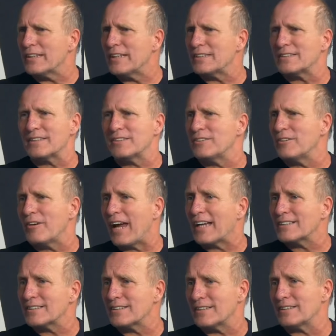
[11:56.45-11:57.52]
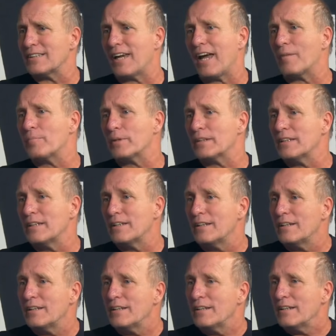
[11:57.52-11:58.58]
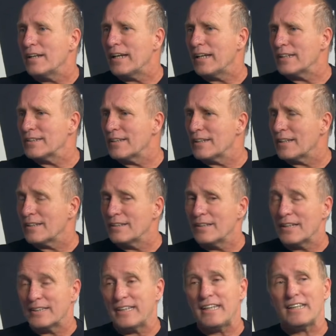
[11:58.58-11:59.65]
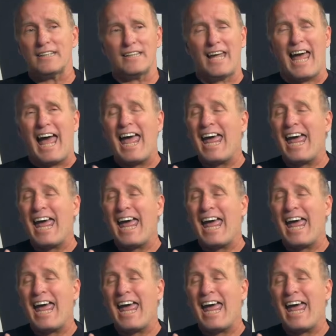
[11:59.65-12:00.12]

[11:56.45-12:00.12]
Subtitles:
He said, "Accidents happen." And again, I